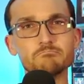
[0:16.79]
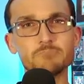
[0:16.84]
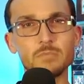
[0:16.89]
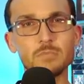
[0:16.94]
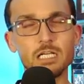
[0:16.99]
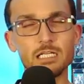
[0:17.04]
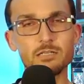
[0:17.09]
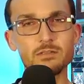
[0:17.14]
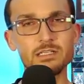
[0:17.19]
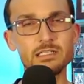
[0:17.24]

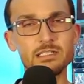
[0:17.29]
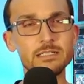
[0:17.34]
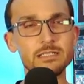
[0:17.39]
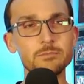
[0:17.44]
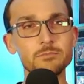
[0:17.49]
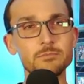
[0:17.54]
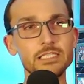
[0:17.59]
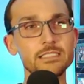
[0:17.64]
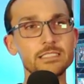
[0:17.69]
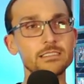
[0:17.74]
I'm gonna be
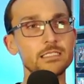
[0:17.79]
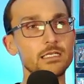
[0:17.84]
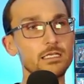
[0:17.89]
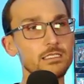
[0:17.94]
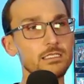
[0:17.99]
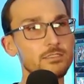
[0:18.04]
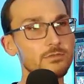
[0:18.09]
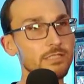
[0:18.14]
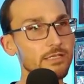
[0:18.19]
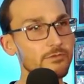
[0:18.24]
completely
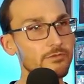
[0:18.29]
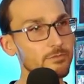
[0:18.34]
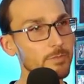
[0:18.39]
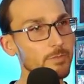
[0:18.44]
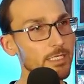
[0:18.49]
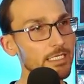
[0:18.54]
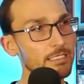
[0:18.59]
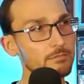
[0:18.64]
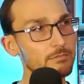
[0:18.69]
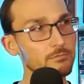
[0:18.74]
honest with
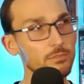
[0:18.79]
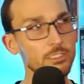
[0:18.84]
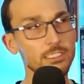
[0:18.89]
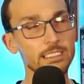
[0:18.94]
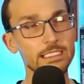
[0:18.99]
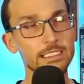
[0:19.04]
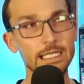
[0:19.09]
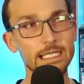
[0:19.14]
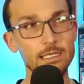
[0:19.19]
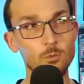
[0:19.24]
everybody, and we're
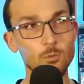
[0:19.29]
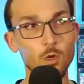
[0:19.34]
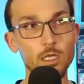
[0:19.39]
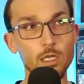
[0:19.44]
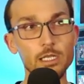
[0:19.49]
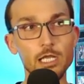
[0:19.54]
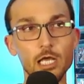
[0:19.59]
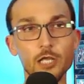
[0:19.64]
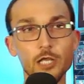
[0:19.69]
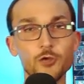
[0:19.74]
gonna get
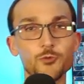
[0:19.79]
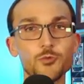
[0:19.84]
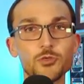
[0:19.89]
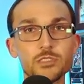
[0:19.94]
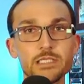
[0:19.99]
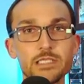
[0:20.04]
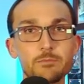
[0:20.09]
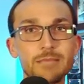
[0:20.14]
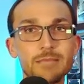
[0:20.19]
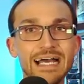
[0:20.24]

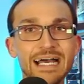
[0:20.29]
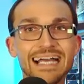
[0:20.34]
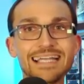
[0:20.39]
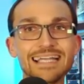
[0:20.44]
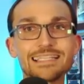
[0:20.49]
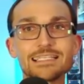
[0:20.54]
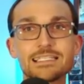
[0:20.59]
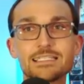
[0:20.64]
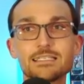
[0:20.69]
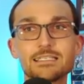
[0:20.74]
100%
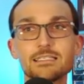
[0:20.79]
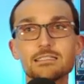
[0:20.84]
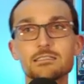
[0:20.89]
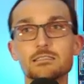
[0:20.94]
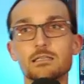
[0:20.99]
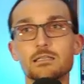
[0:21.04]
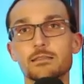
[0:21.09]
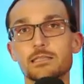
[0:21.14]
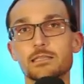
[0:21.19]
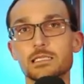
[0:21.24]
behind the scenes
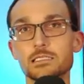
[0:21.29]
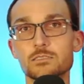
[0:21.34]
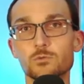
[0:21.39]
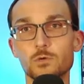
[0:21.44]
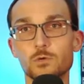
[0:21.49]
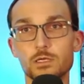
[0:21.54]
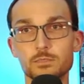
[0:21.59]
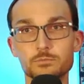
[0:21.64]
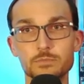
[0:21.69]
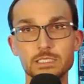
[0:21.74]
on this
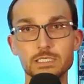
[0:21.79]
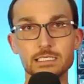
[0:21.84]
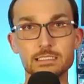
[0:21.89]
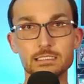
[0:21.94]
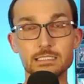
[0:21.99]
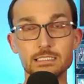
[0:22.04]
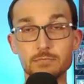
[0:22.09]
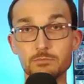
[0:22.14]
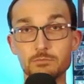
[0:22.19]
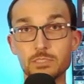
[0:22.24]
one,
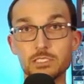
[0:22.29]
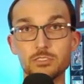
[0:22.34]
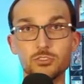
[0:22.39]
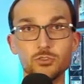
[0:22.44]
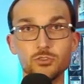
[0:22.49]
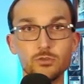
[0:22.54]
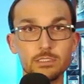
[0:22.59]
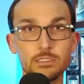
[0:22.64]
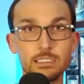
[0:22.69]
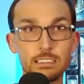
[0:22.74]
because I've been
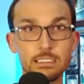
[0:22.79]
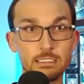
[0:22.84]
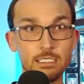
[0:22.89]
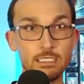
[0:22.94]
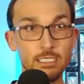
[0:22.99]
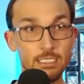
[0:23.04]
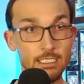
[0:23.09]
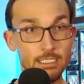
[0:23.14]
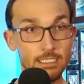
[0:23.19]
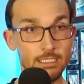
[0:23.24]
doing this
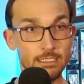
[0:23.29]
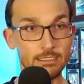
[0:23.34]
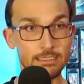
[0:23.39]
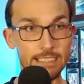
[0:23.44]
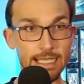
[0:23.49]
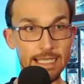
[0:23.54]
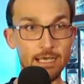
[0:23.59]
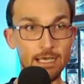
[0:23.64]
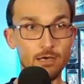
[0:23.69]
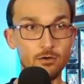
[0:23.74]

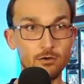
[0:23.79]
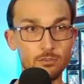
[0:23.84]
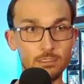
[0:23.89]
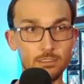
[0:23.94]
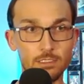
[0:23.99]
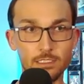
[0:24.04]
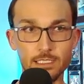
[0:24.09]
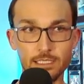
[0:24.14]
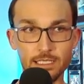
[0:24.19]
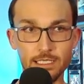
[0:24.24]

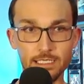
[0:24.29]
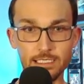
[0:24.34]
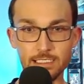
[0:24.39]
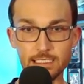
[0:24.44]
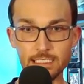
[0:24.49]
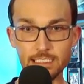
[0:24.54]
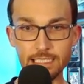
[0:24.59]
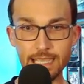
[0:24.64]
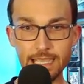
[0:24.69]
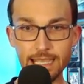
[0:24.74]
now, I think at
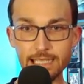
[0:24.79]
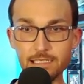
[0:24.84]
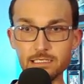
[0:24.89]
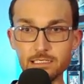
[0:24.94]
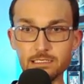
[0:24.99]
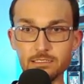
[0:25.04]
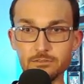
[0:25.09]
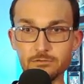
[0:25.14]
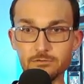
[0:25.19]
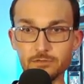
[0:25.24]
the
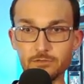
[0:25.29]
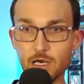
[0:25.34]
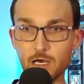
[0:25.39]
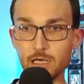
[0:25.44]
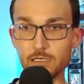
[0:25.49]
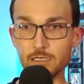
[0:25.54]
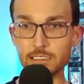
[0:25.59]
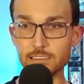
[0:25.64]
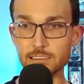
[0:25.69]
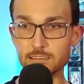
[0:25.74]
end of
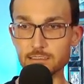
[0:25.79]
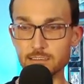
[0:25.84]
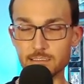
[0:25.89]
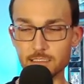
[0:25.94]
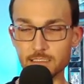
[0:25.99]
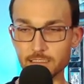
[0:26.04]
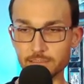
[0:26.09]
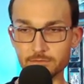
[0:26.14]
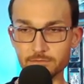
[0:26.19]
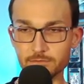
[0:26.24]
August,
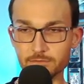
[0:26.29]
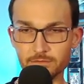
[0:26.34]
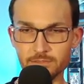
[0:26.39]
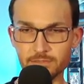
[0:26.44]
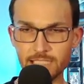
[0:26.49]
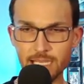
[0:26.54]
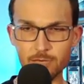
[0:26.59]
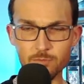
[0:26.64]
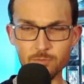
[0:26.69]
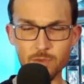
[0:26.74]

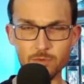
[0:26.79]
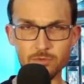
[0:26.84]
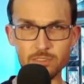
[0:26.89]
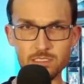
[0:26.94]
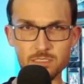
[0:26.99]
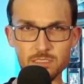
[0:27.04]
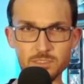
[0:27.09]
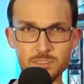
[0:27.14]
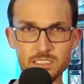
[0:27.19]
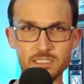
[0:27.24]
can't remember the
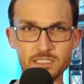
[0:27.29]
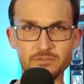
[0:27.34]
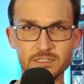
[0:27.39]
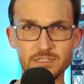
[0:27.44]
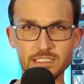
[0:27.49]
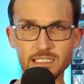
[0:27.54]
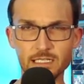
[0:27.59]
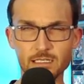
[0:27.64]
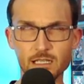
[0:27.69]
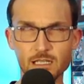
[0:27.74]
specific
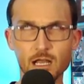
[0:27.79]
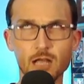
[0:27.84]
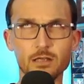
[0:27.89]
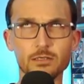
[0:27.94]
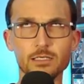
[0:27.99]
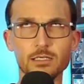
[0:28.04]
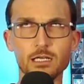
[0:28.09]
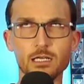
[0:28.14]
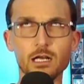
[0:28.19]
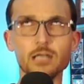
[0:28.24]
date,
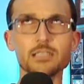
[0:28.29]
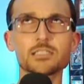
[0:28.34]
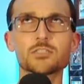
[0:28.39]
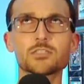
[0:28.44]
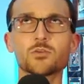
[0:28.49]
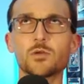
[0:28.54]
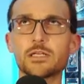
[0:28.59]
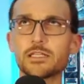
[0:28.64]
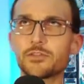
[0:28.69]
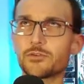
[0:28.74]
August
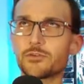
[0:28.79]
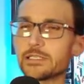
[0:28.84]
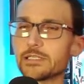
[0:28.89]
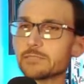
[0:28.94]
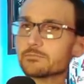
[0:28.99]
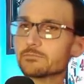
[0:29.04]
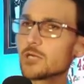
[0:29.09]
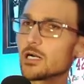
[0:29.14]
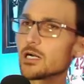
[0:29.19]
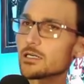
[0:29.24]

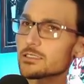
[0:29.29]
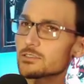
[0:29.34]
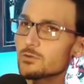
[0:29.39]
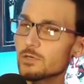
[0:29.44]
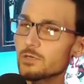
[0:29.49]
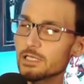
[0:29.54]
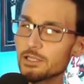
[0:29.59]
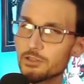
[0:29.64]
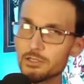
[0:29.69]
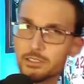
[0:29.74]

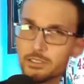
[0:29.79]
23rd,